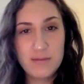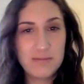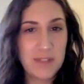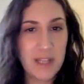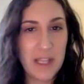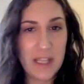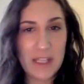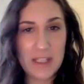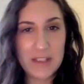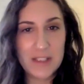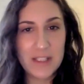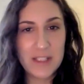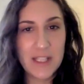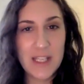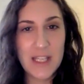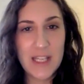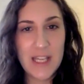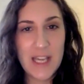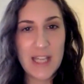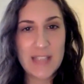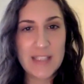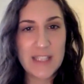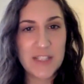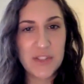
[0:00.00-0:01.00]
Like,
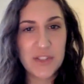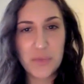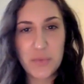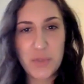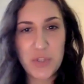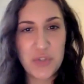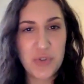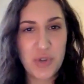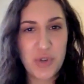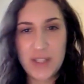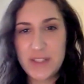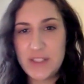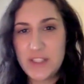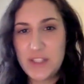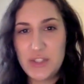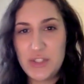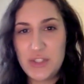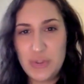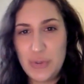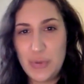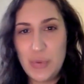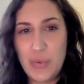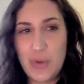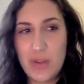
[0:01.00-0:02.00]
and that's what we try to
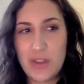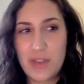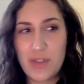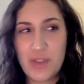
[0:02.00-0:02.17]
do with